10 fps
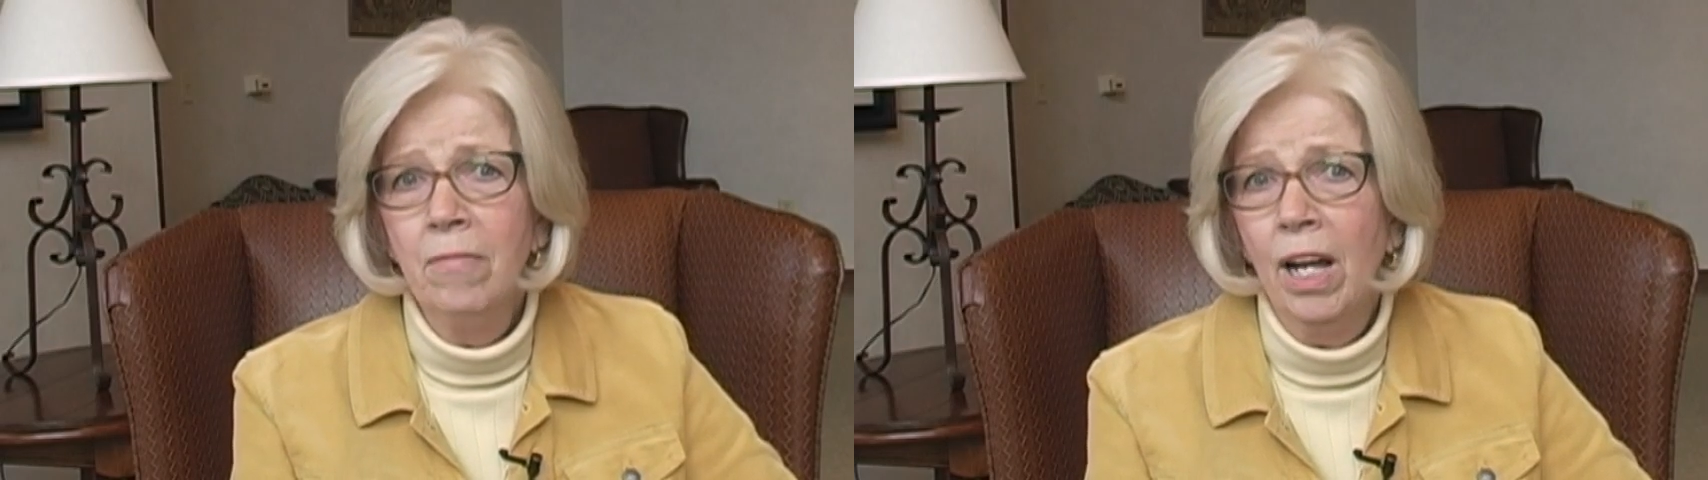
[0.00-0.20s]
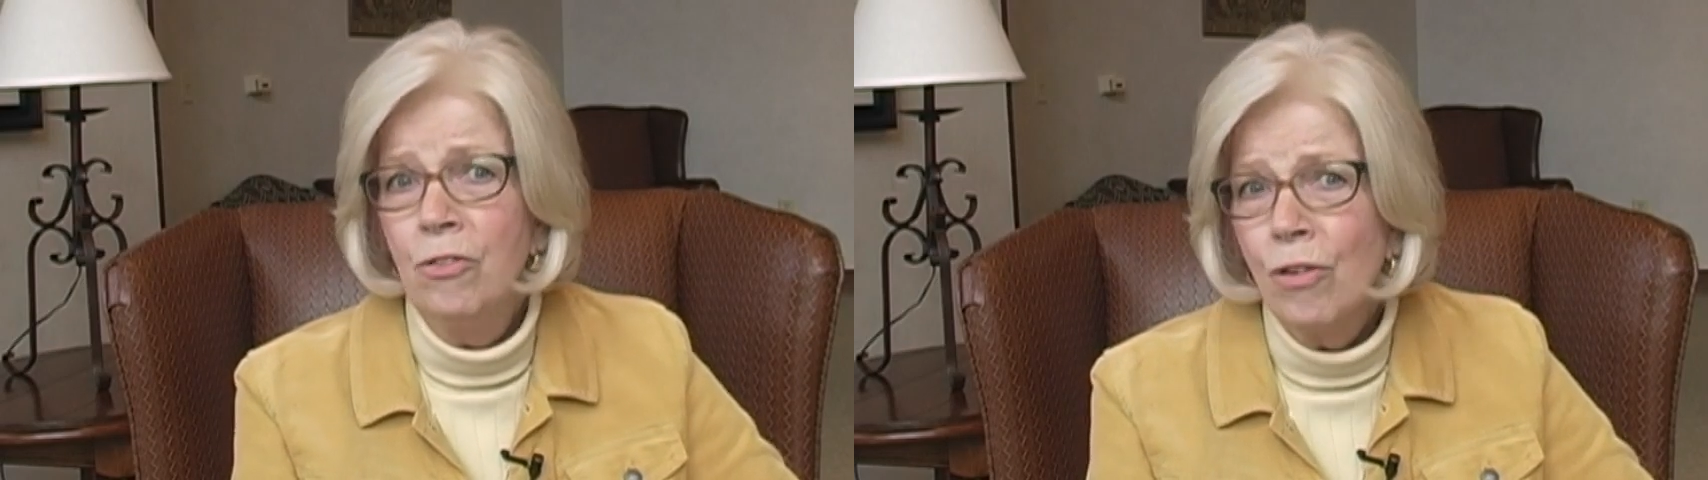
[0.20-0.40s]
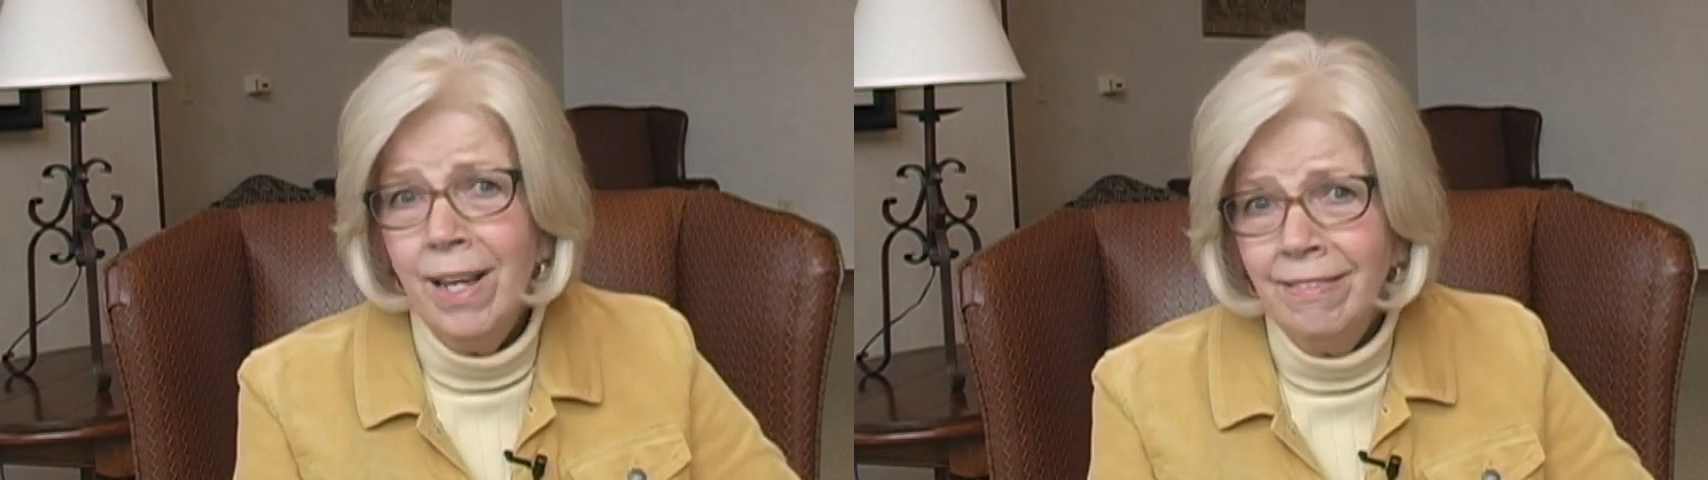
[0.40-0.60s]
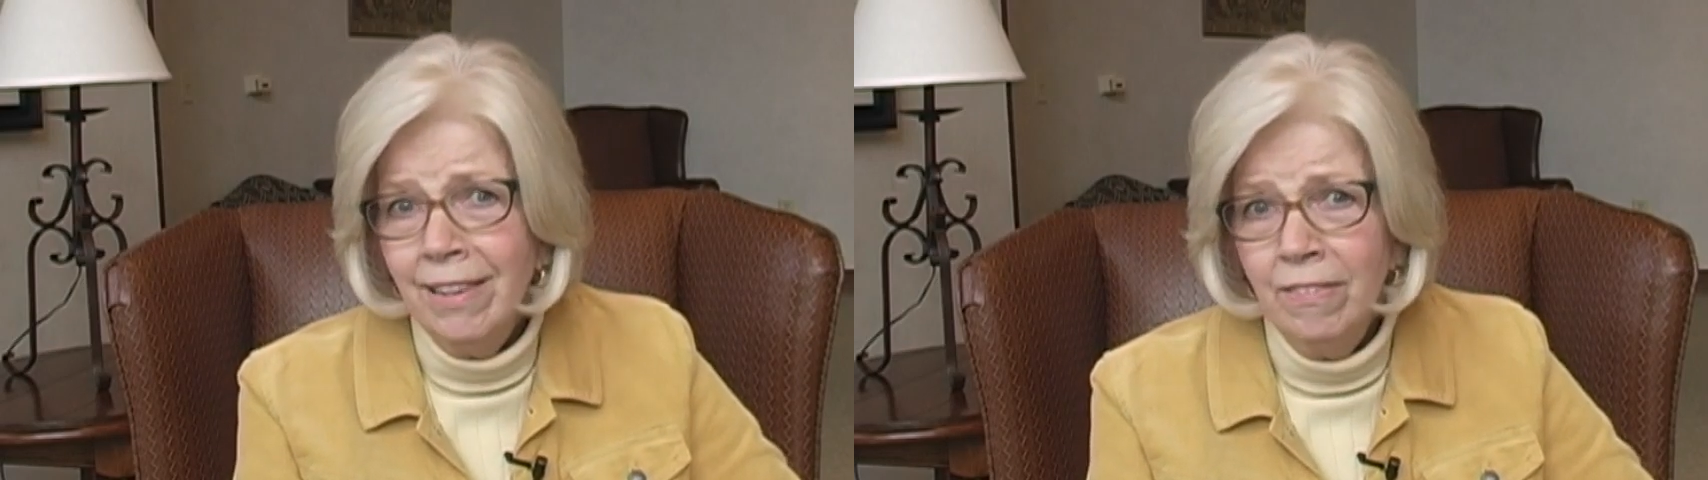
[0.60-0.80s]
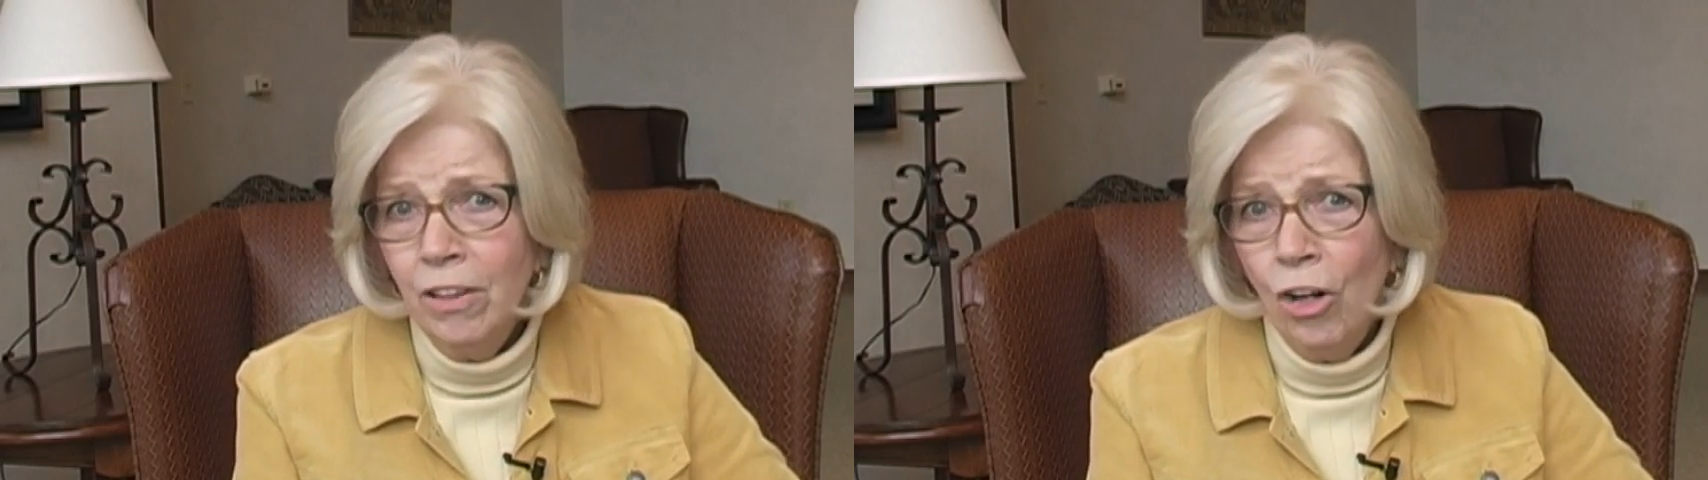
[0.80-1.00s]

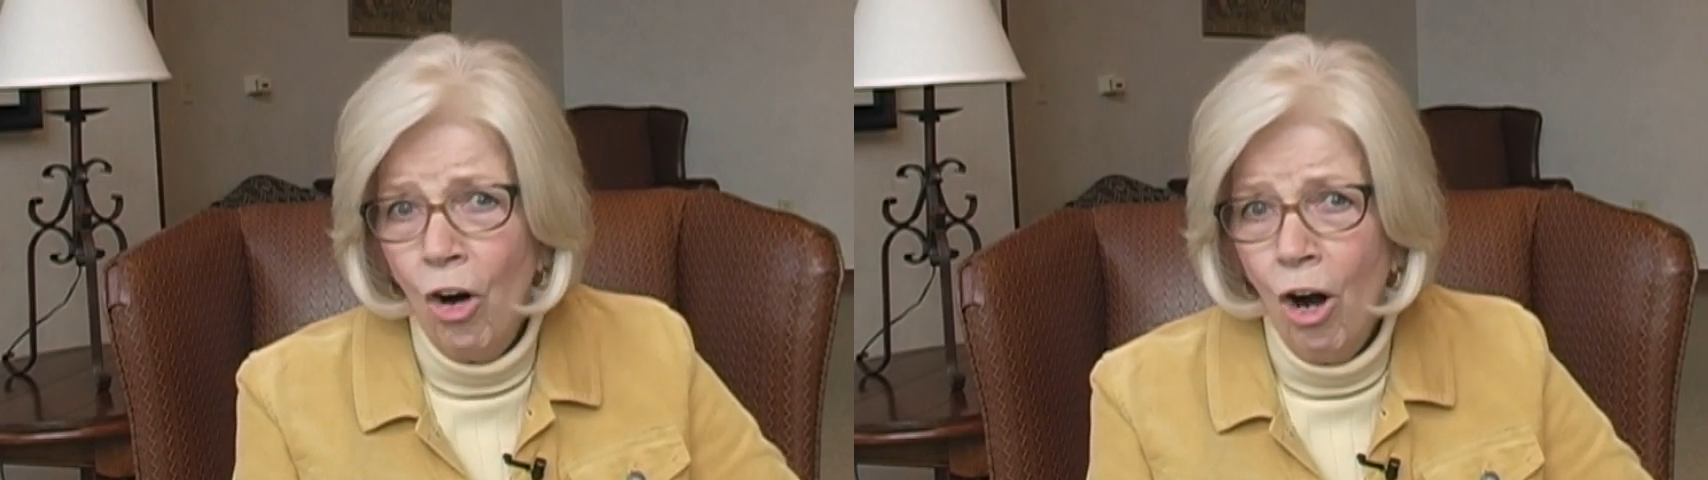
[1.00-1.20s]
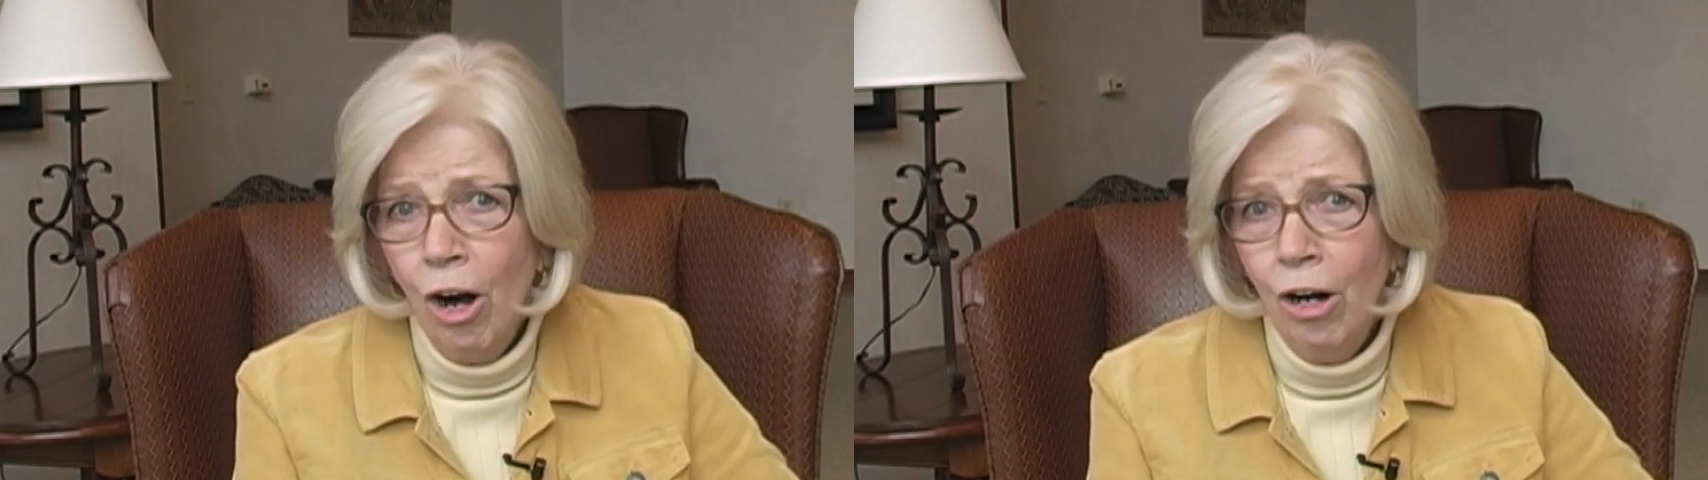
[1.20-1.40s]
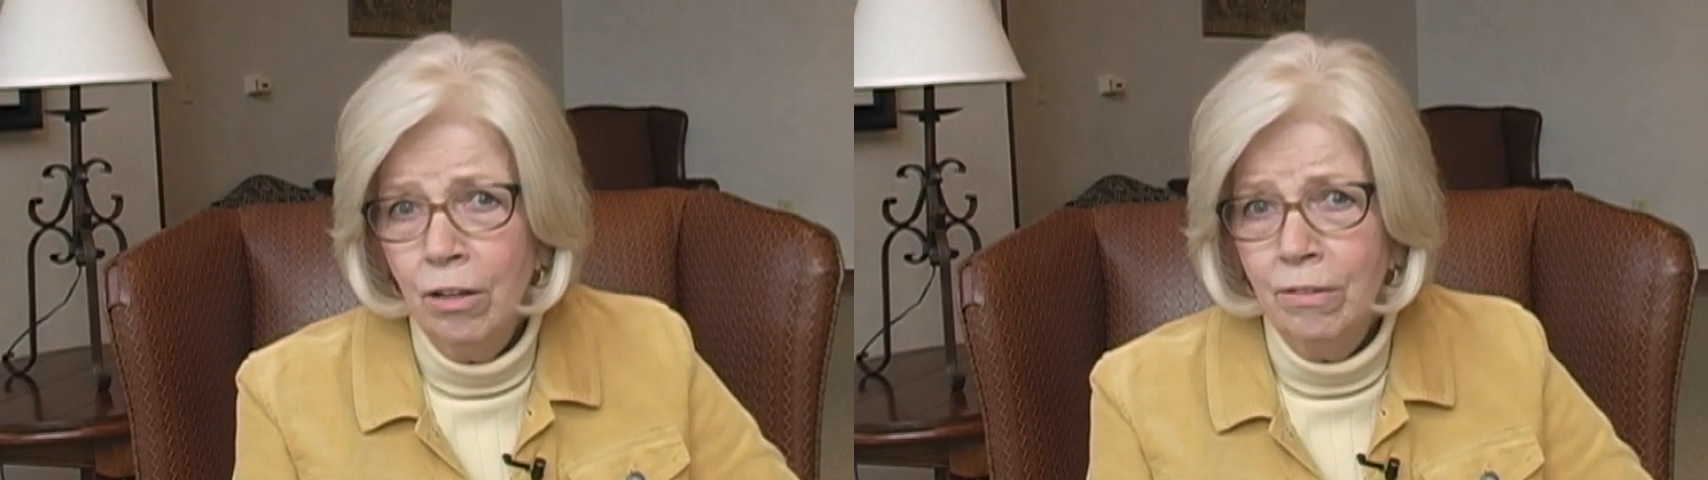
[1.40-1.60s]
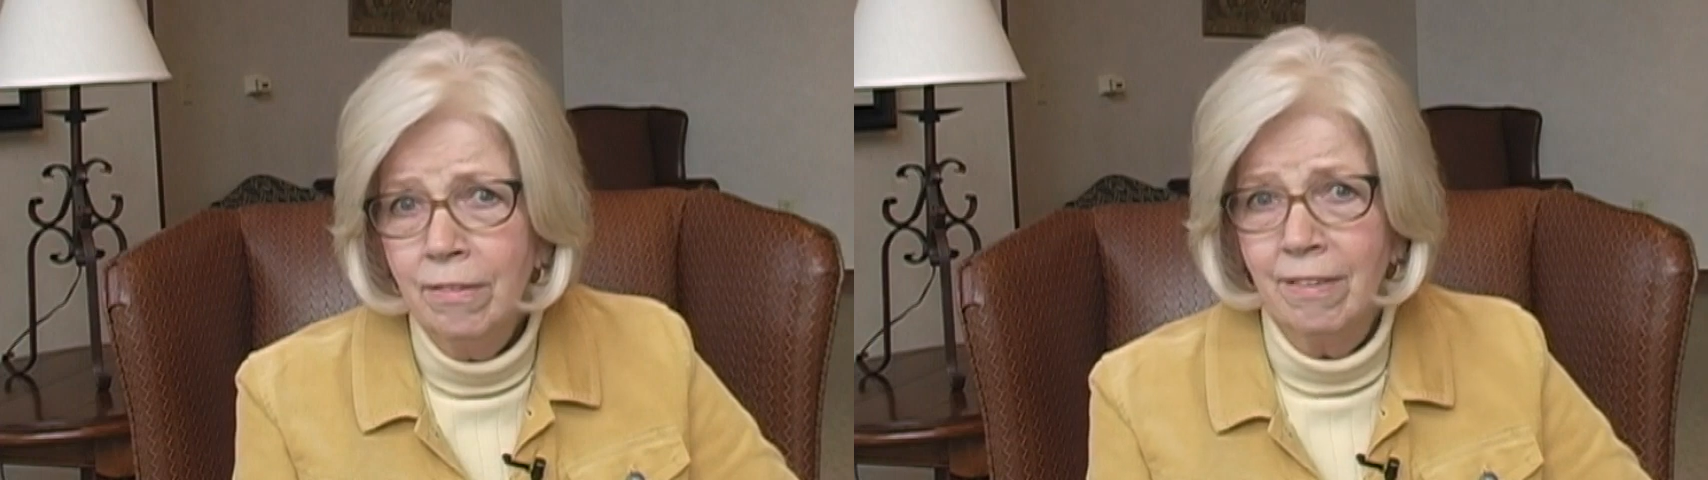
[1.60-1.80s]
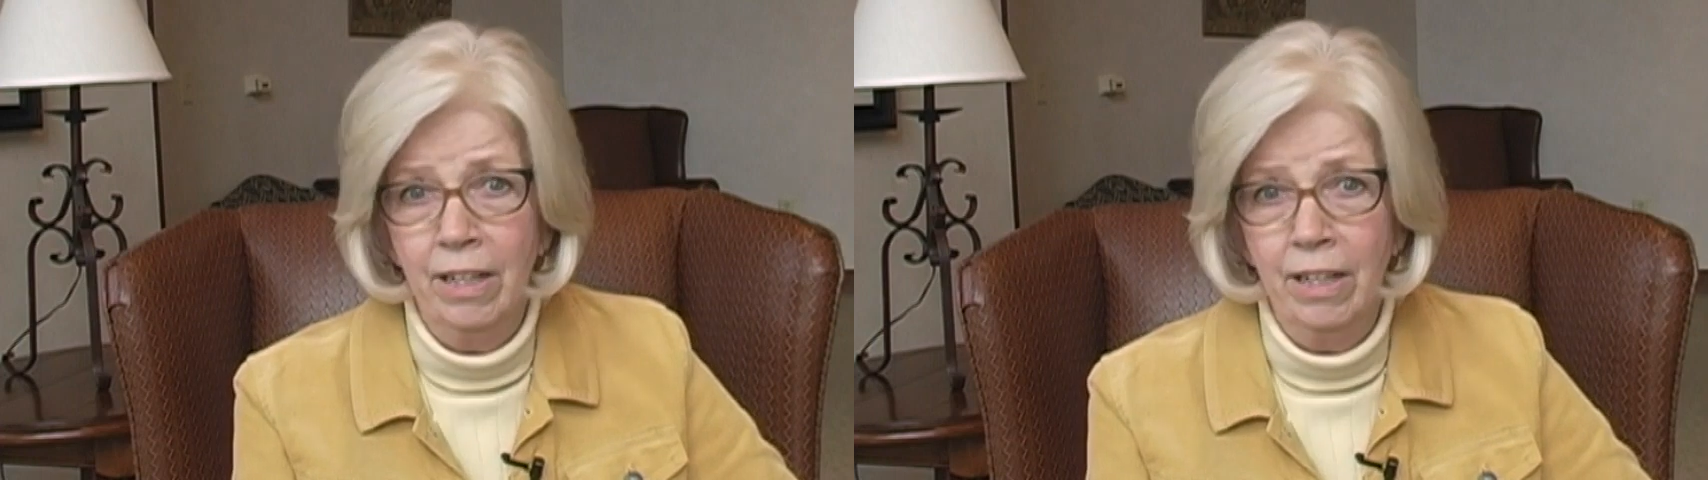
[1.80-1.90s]
addressing the cards